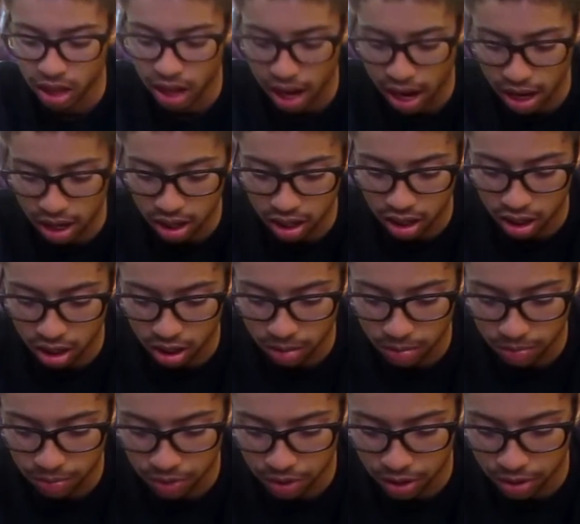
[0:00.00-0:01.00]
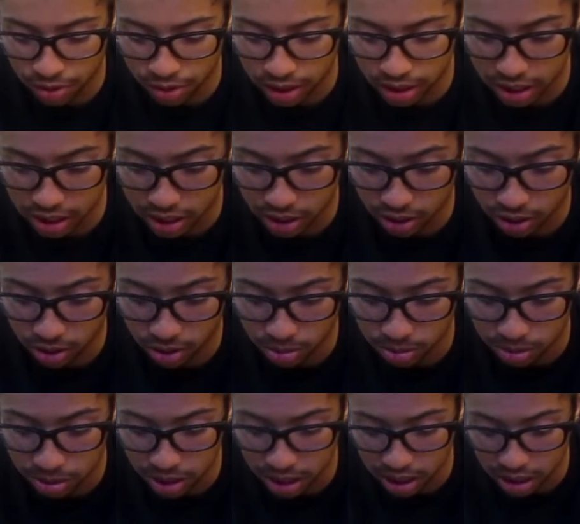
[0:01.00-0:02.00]
And not really stair
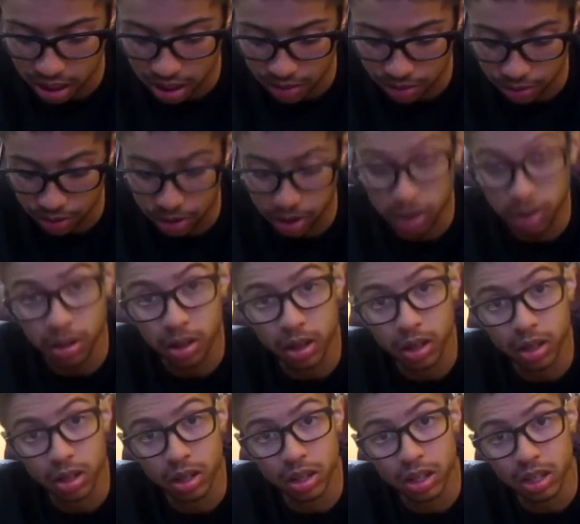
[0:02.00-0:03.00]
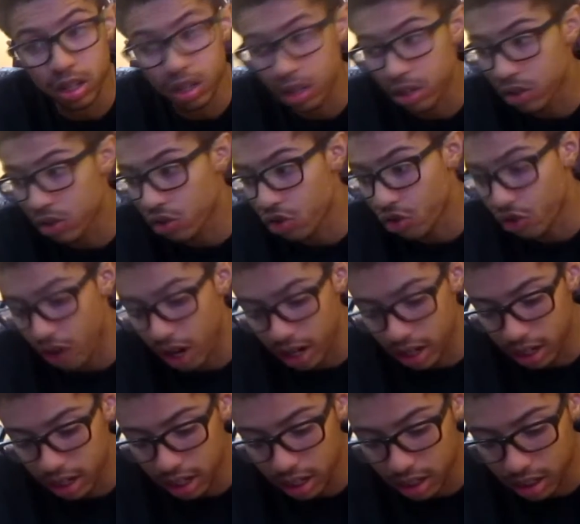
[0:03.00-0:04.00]
sets. I haven't really tried
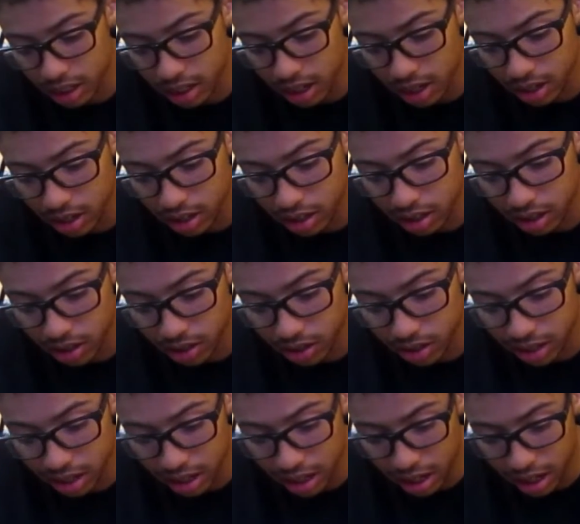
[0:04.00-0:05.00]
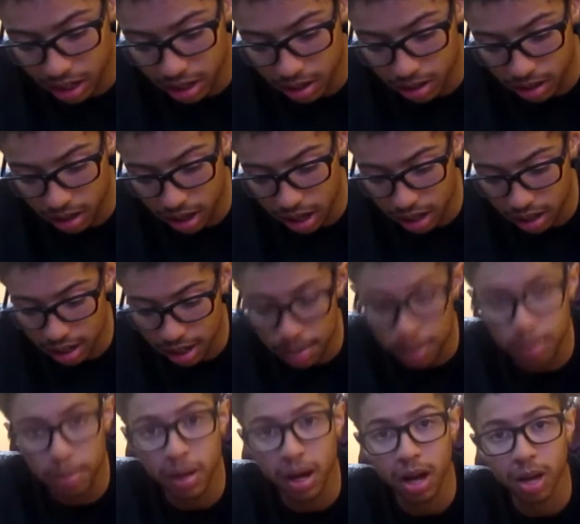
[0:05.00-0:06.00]
to take this down the stair set yet, and
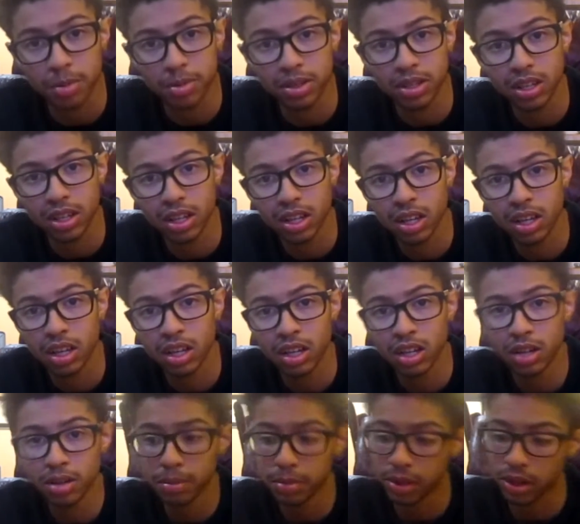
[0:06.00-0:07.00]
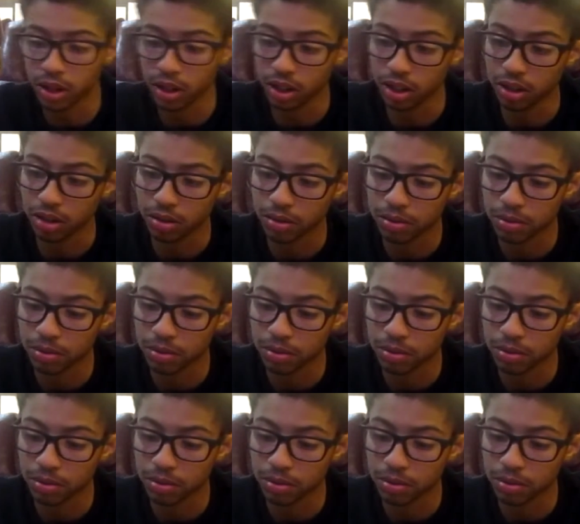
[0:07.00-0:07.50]
goddamn it, mobs peeling.